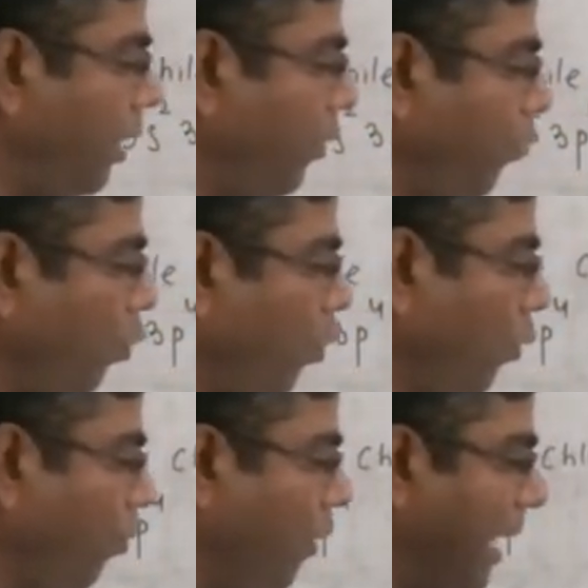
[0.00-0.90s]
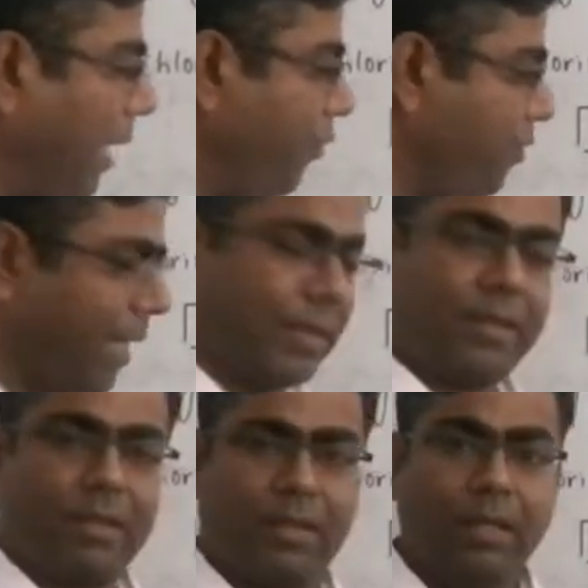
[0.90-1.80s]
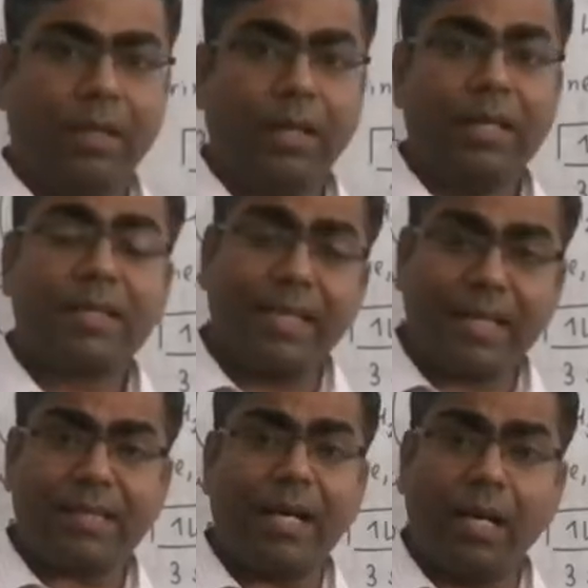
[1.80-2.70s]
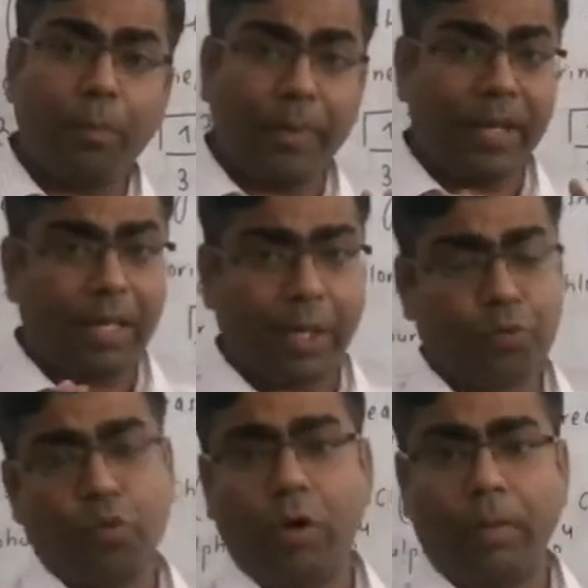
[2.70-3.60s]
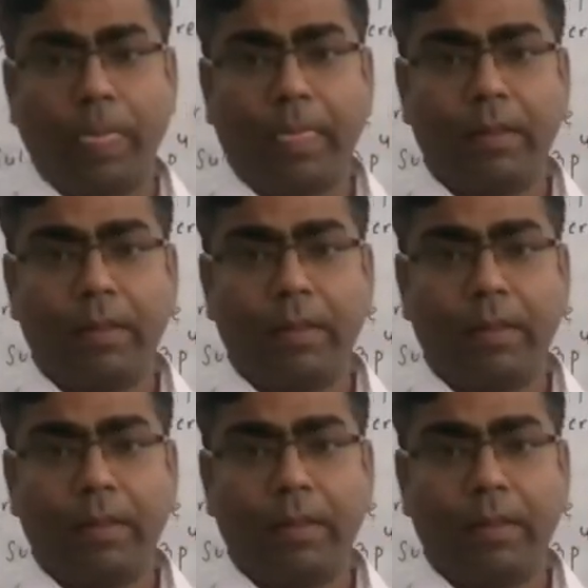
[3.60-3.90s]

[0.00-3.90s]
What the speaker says: 3, 4, 5, 6. 6 unpaired electron,